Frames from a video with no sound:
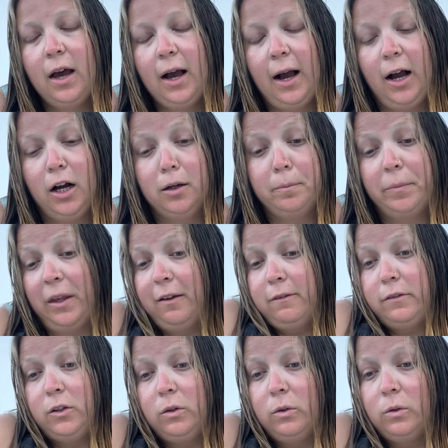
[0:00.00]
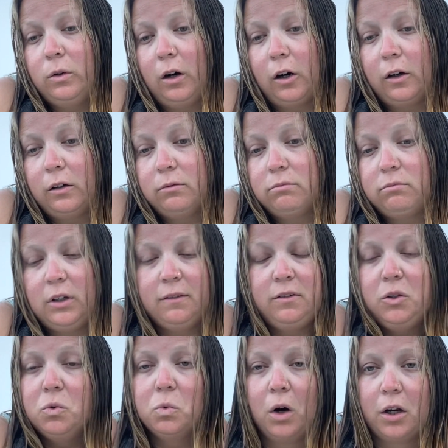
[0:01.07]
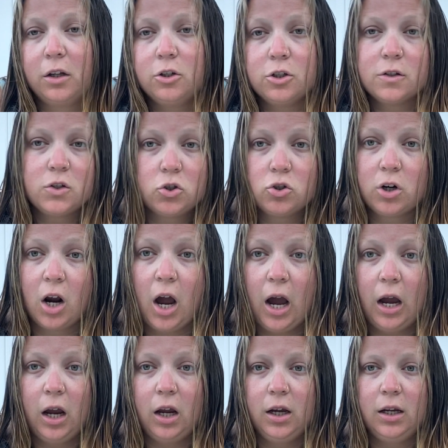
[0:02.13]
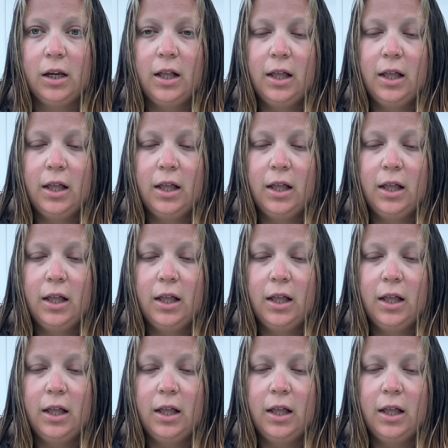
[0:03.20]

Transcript: um, if you are if you want to just try